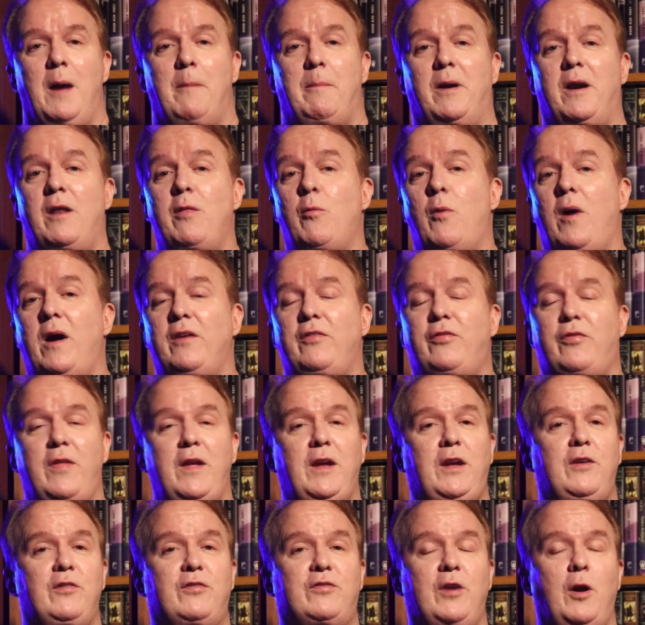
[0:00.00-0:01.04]
But otherwise,
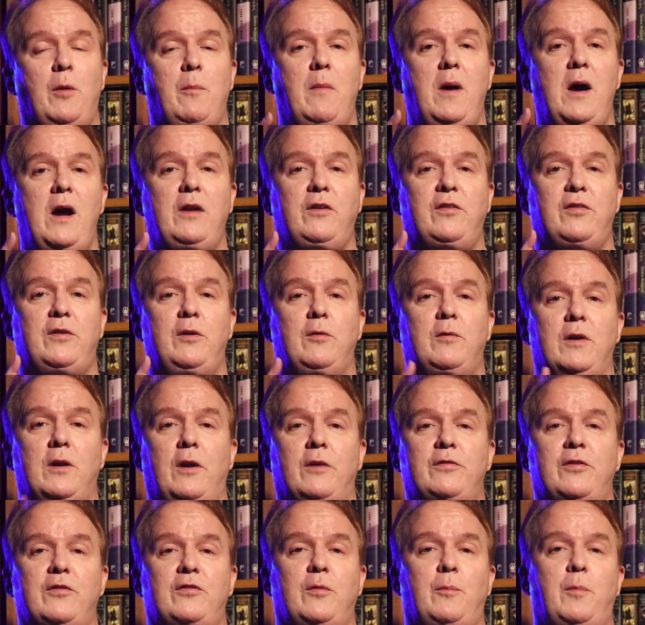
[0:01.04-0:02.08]
thank you so much. You can
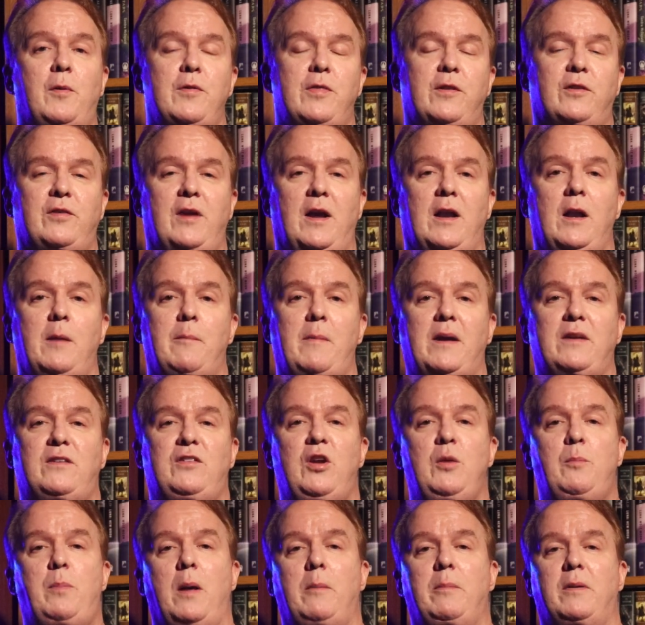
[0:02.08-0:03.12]
also support the channel at my
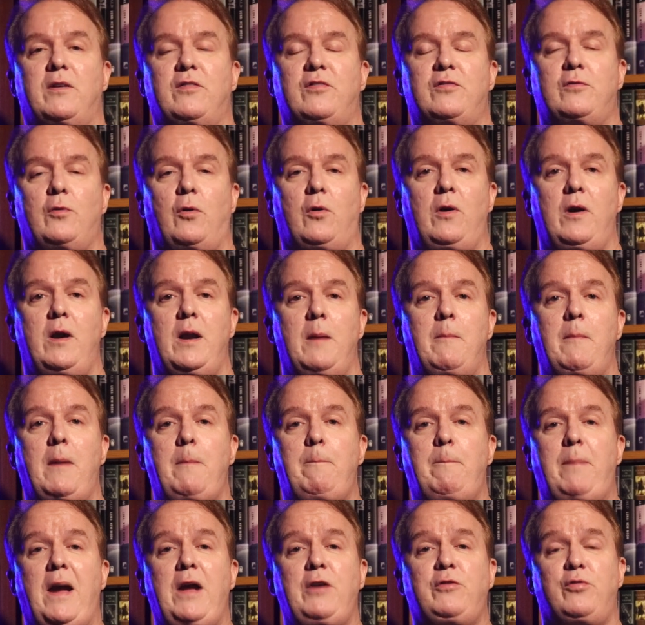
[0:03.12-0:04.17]
TeePublic store and at my
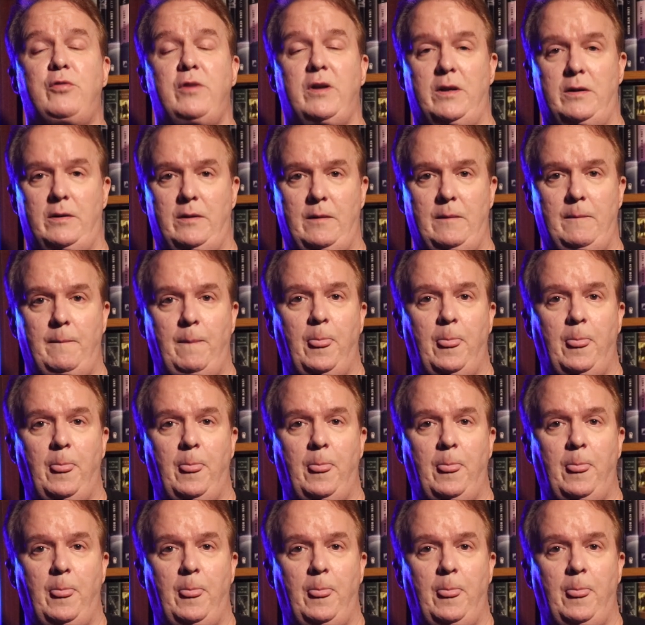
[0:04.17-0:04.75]
Patreon,